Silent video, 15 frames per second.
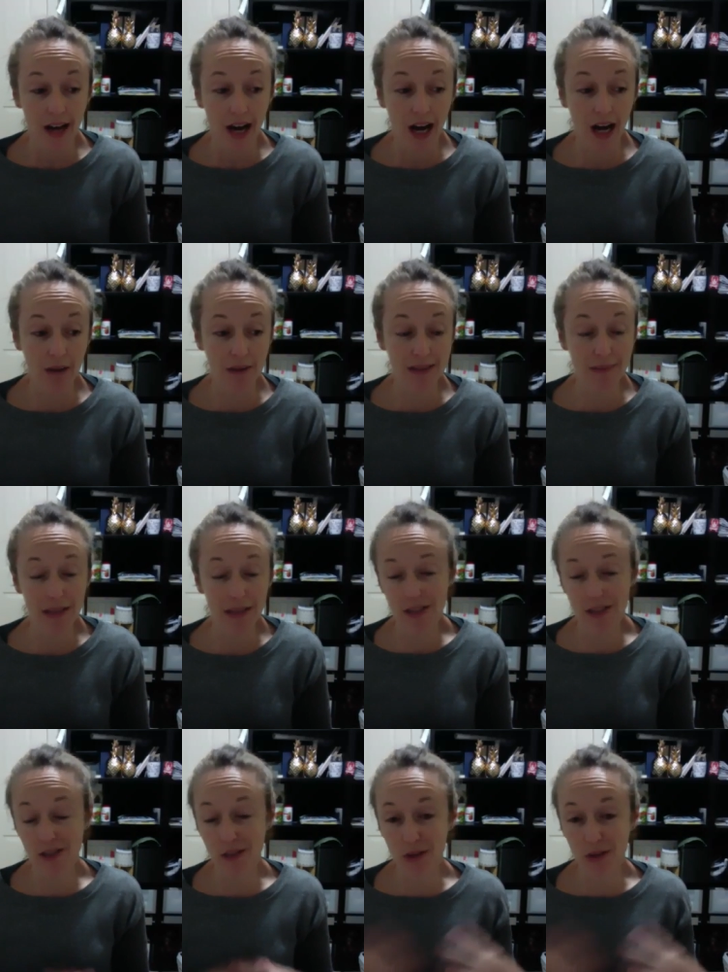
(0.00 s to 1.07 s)
As much
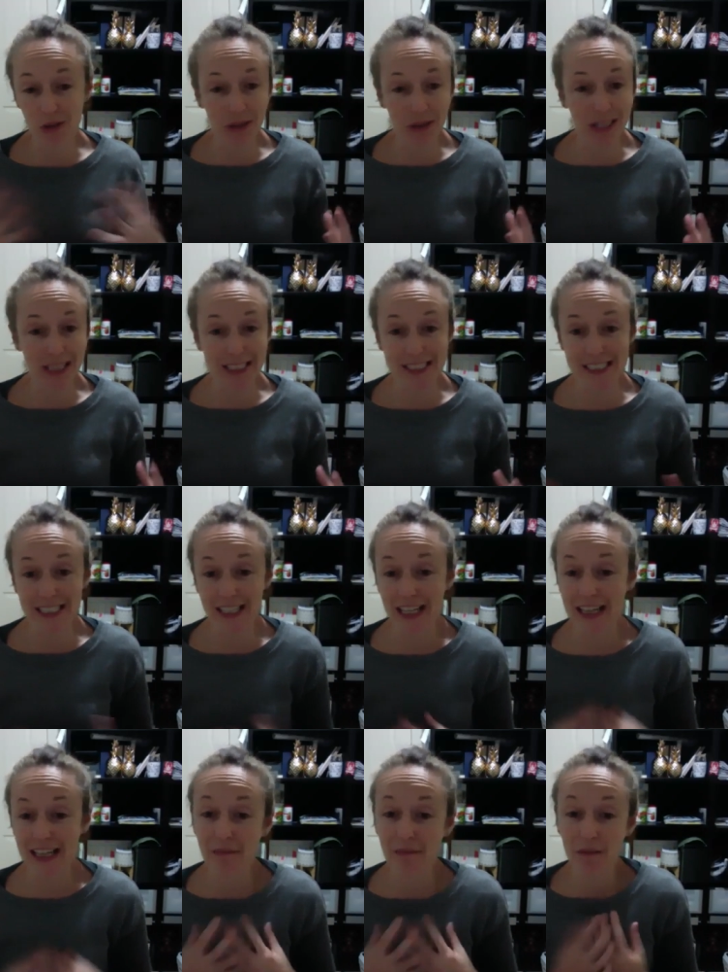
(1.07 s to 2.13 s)
as I'm super holistic, I
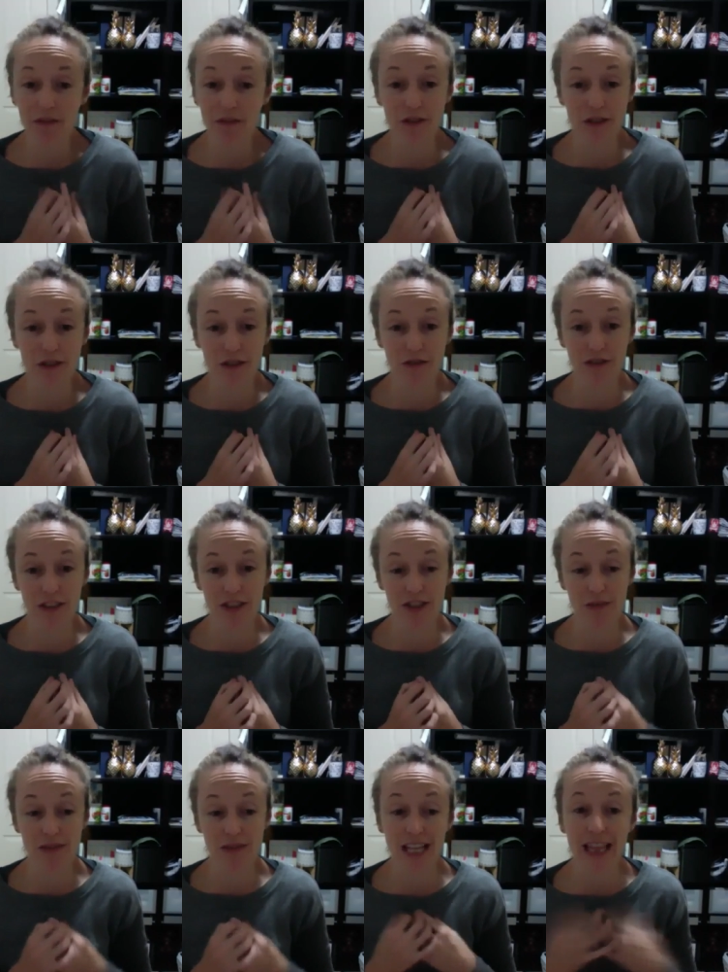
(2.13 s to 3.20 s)
love my fruits and
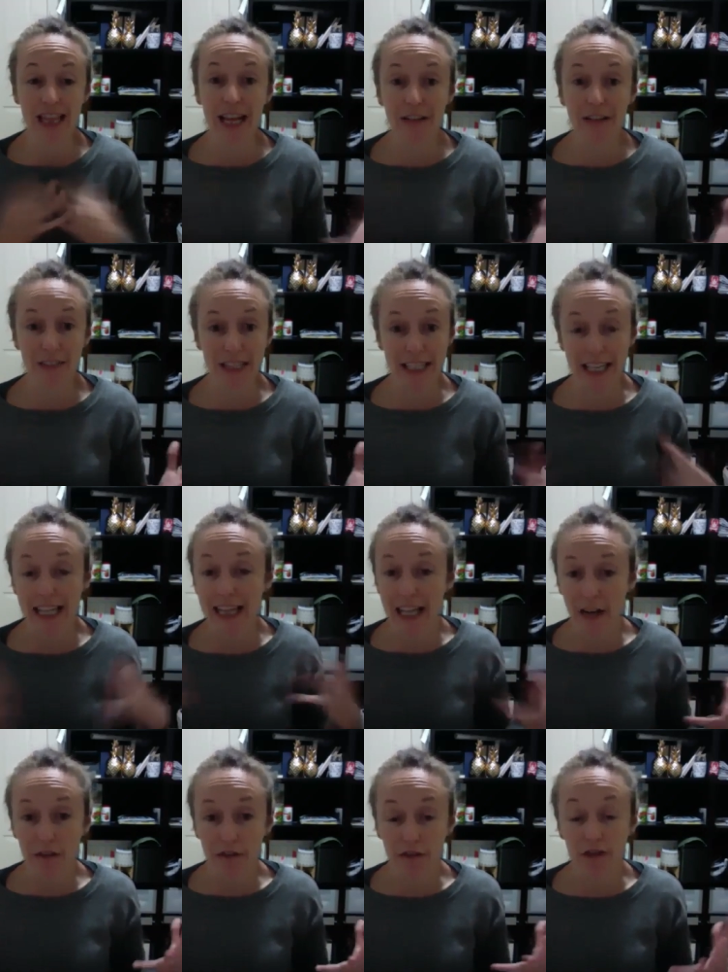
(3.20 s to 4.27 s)
vegetables, I love eating, I
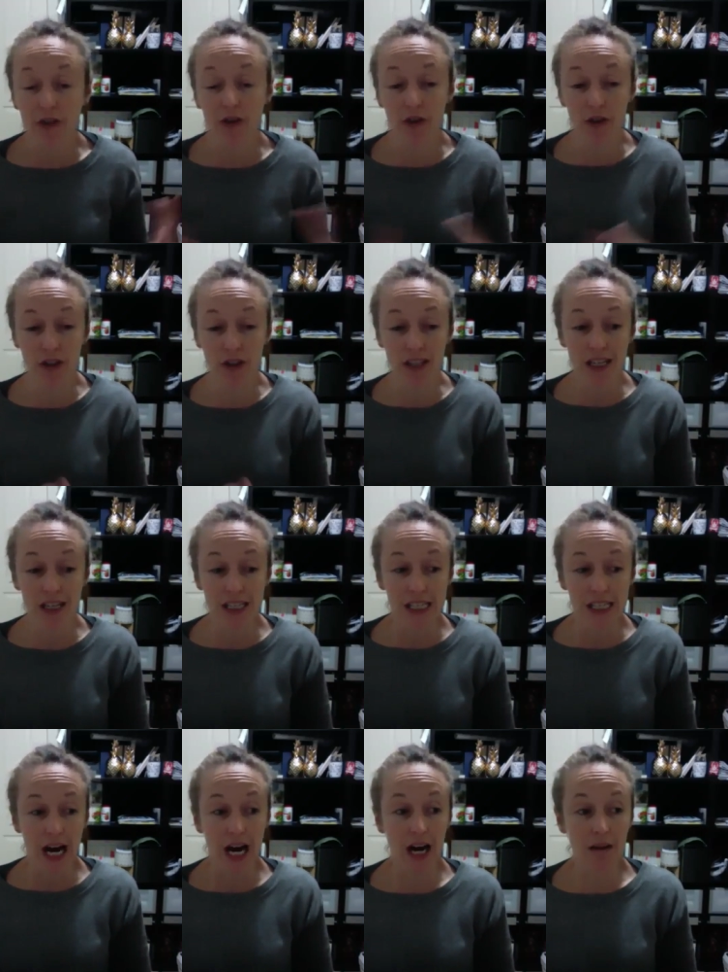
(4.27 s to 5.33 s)
love food,
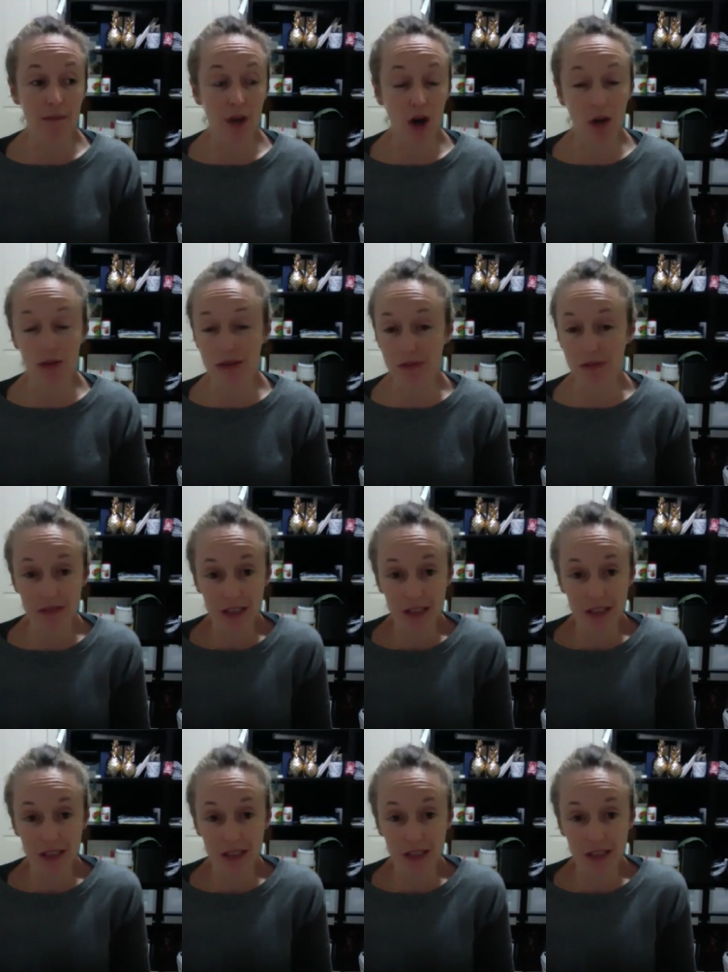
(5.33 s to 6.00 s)
I was,